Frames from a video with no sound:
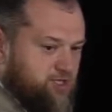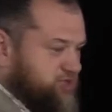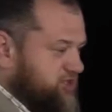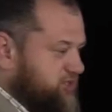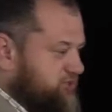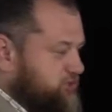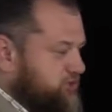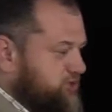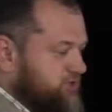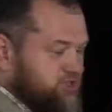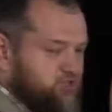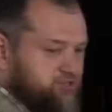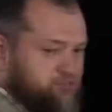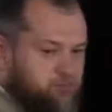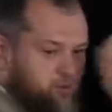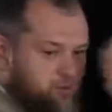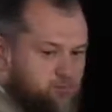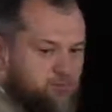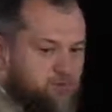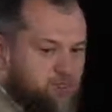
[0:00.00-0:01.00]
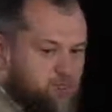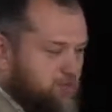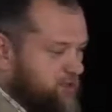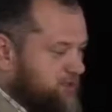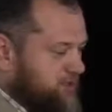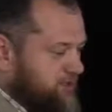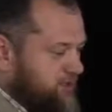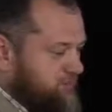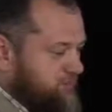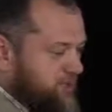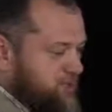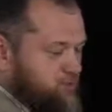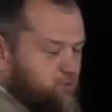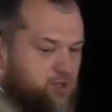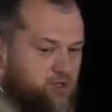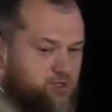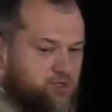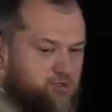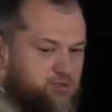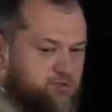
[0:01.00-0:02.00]
Just doing this, boom, they make
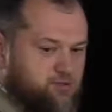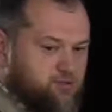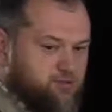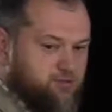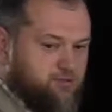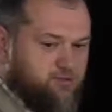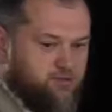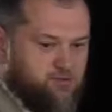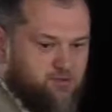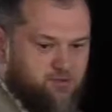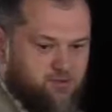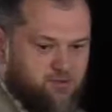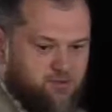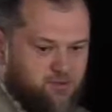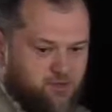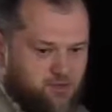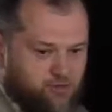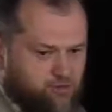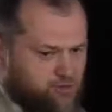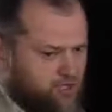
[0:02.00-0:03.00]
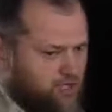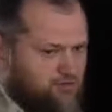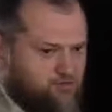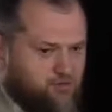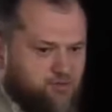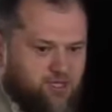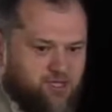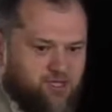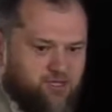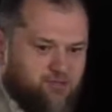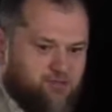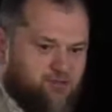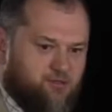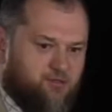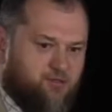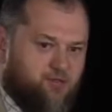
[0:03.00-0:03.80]
what? 300 million.